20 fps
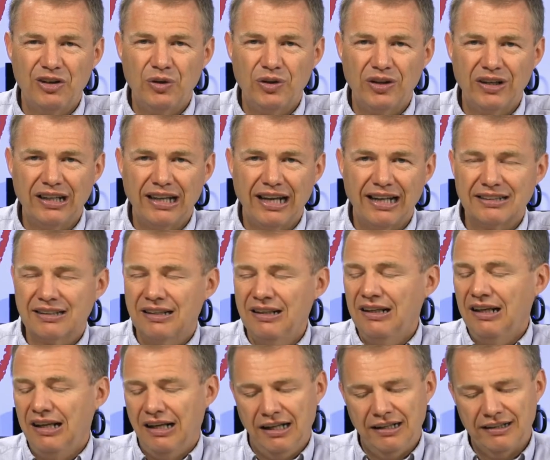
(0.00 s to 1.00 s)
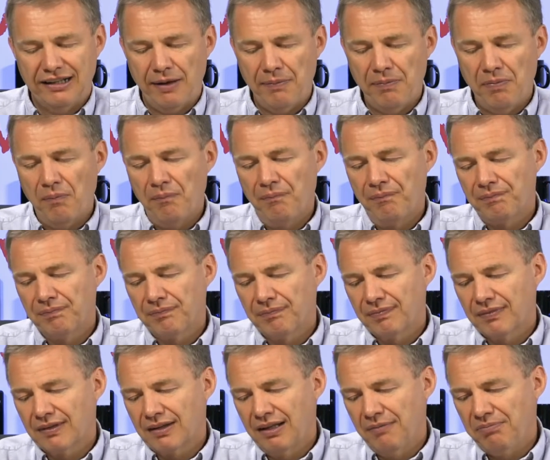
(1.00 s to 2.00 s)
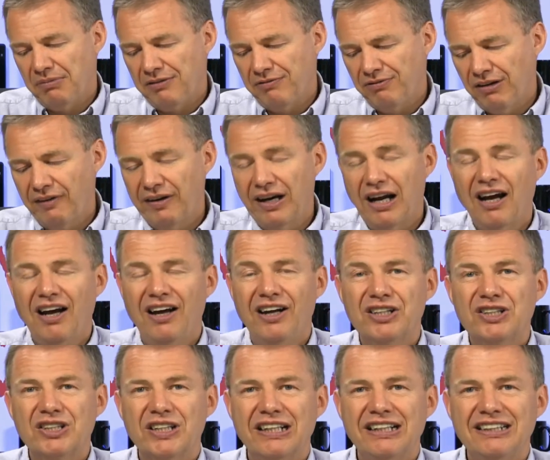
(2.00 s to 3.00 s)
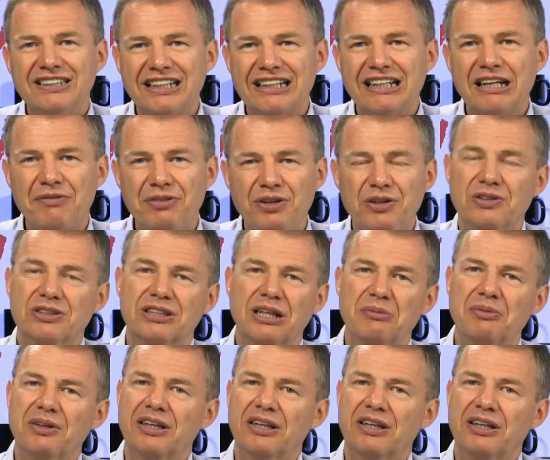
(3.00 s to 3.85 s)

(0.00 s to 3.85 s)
you can get. They be very hard to give you some,